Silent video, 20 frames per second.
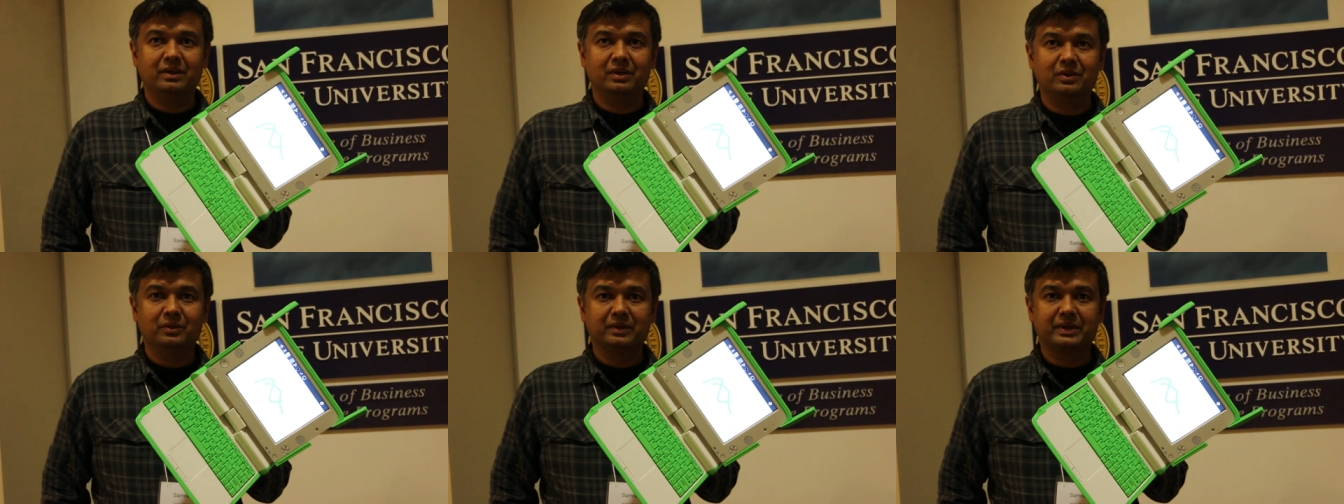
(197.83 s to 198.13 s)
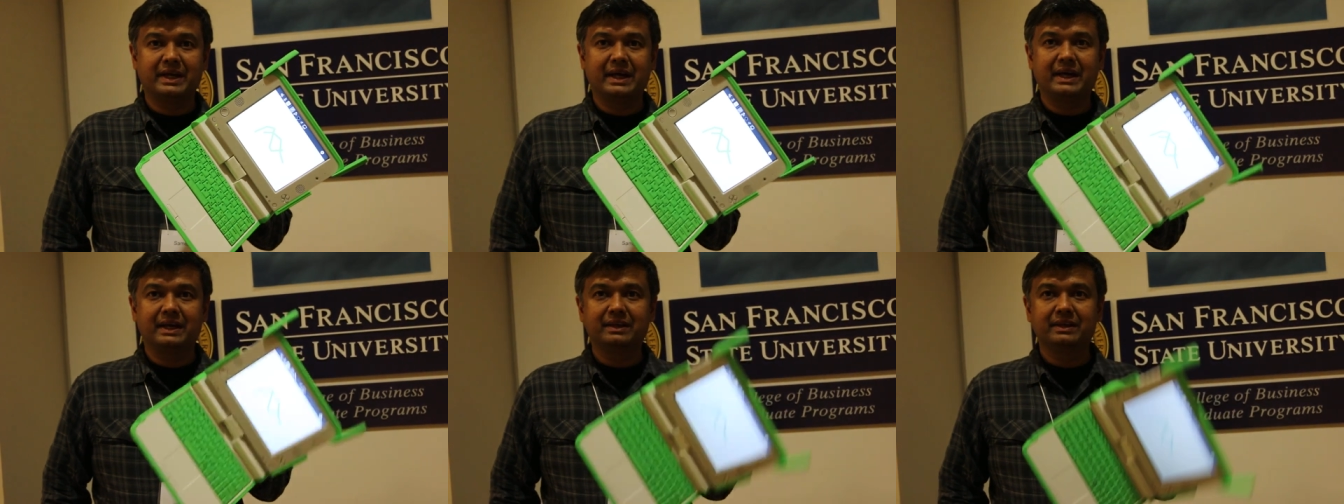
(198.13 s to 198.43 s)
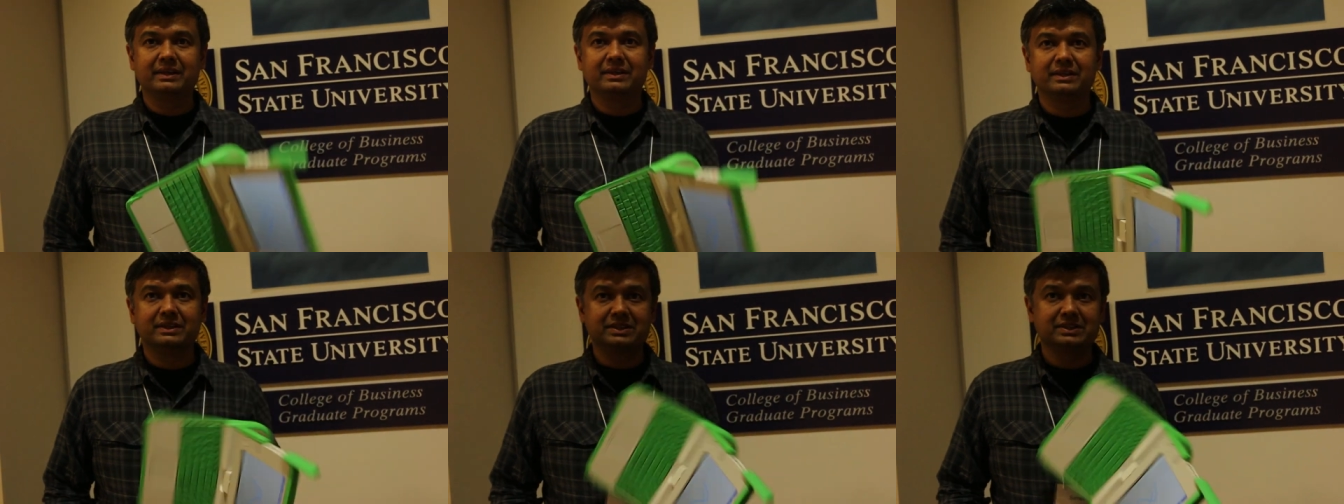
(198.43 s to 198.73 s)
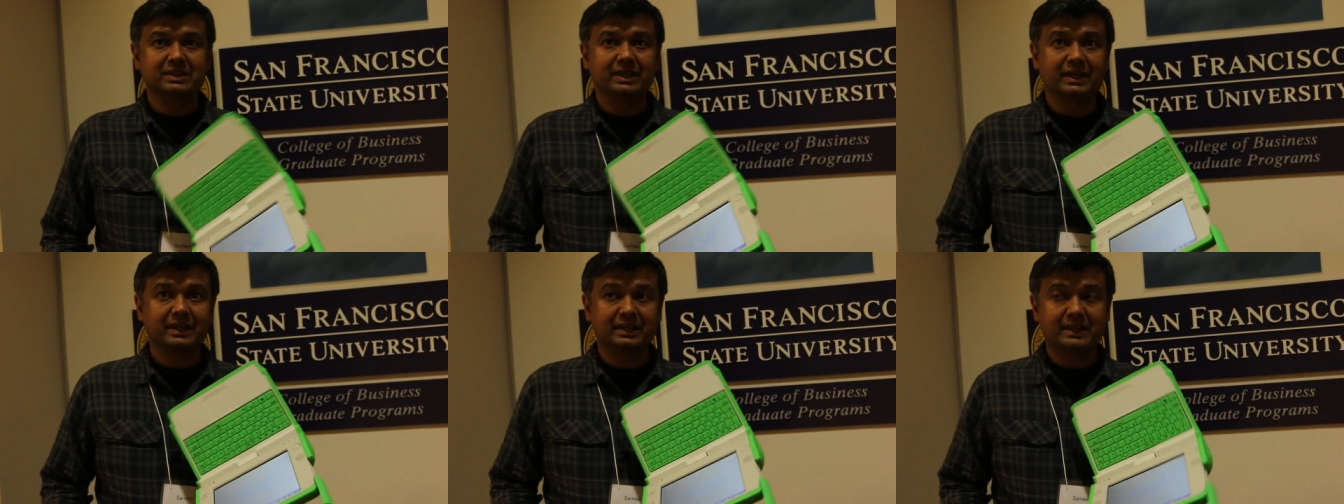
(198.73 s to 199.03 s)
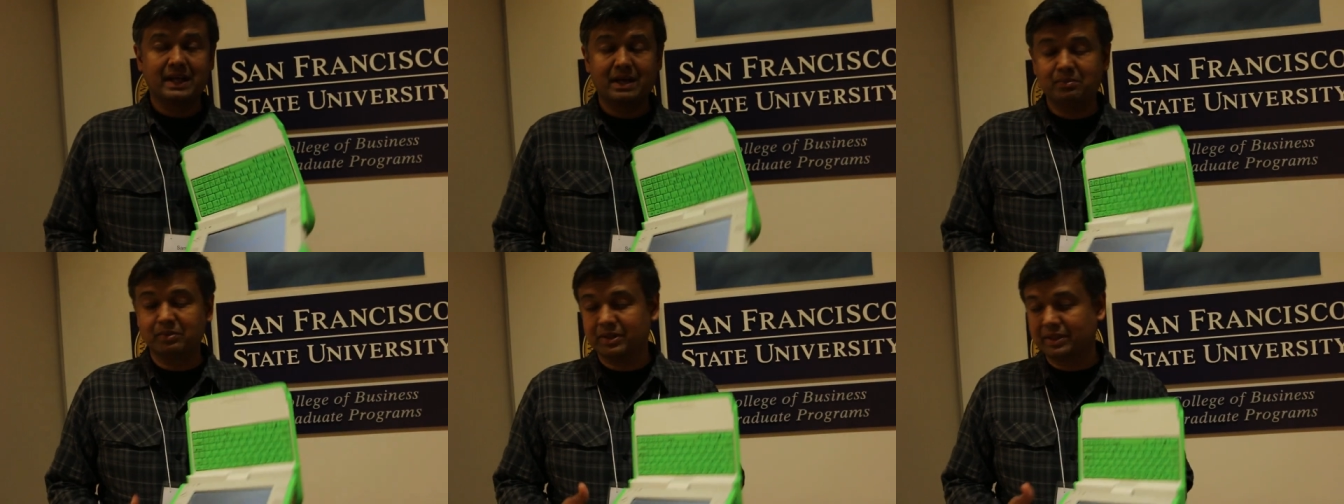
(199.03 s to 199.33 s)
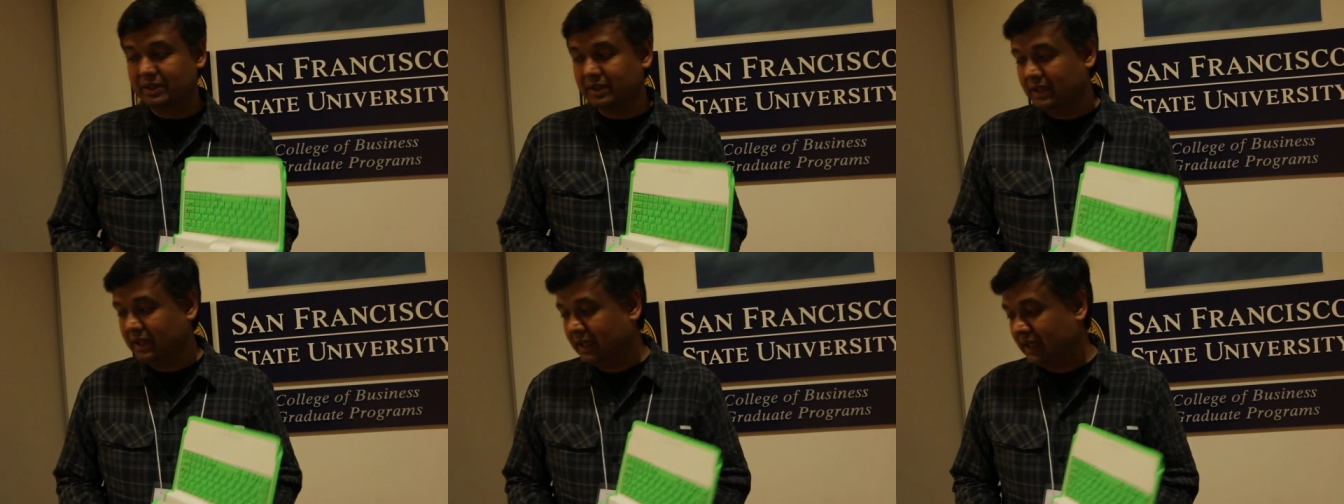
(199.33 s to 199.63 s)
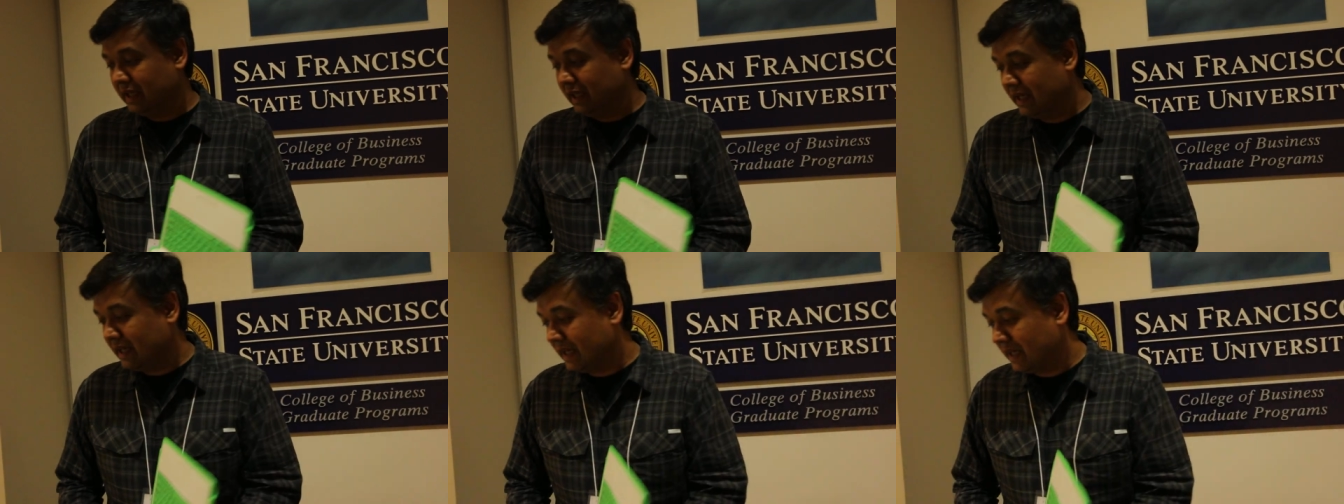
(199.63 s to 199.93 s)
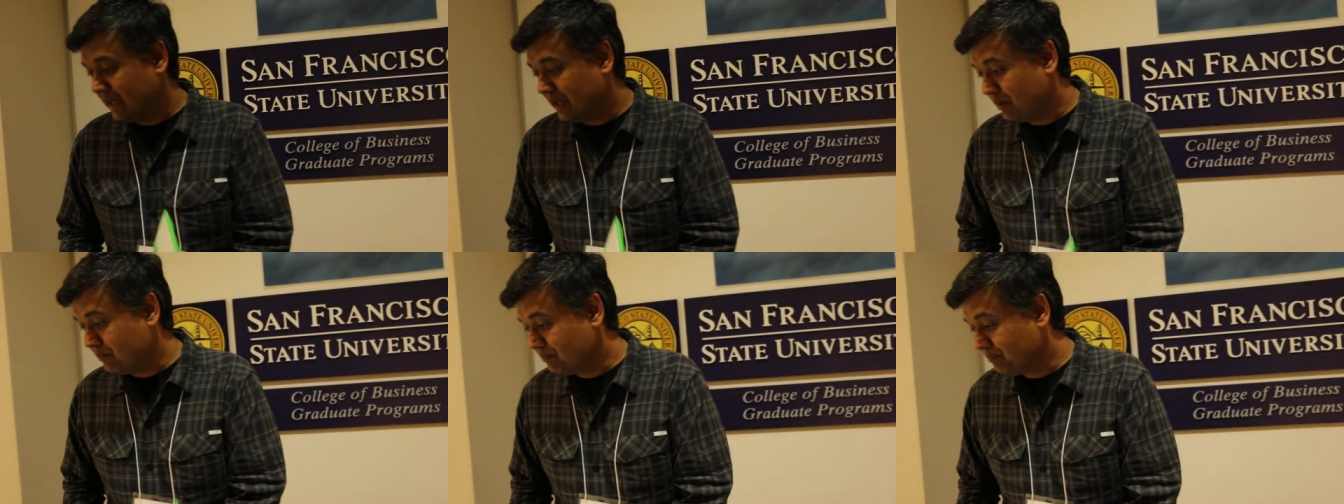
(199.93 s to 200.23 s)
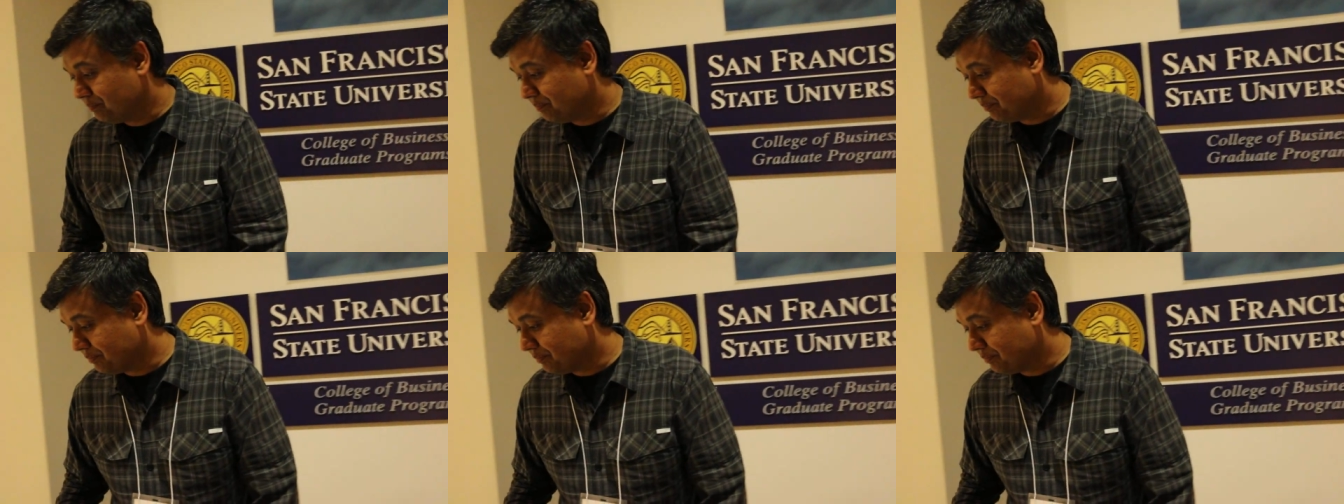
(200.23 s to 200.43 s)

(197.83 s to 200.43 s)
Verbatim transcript: do that just like a tablet. Um,